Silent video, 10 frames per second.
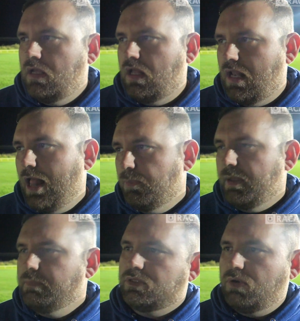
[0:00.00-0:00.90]
it'll help
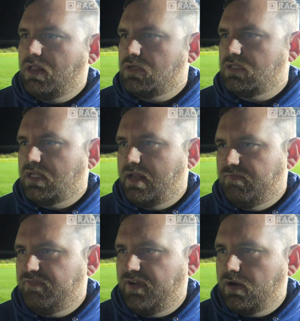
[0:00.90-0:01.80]
him as well because it'll get
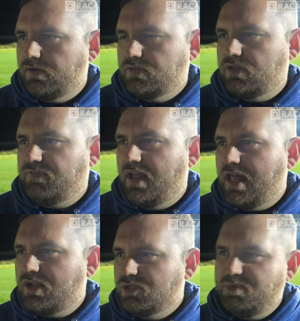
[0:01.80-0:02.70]
him fitter and stuff like
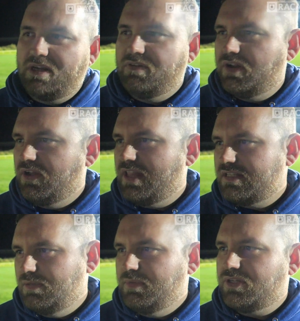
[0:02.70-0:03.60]
that, because believe it or not,
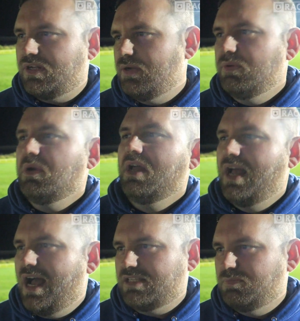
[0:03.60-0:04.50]
that's a Mitchell who
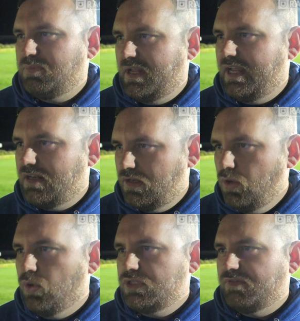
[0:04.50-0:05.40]
hasn't played
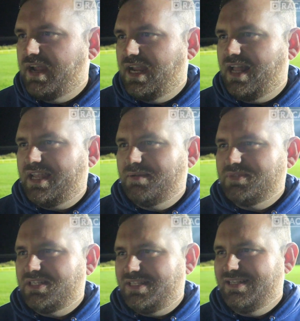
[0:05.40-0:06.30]
loads of regular
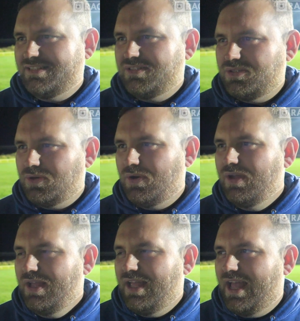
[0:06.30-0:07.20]
games this season, so
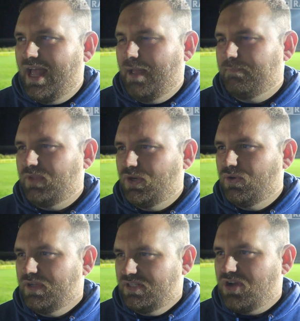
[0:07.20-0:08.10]
you
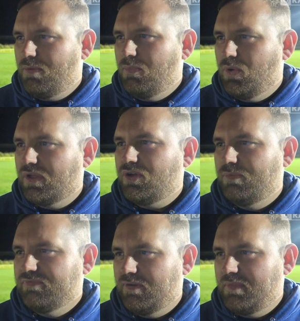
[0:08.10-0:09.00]
know, he's got more to
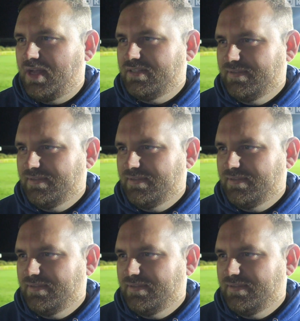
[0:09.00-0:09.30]
come from that.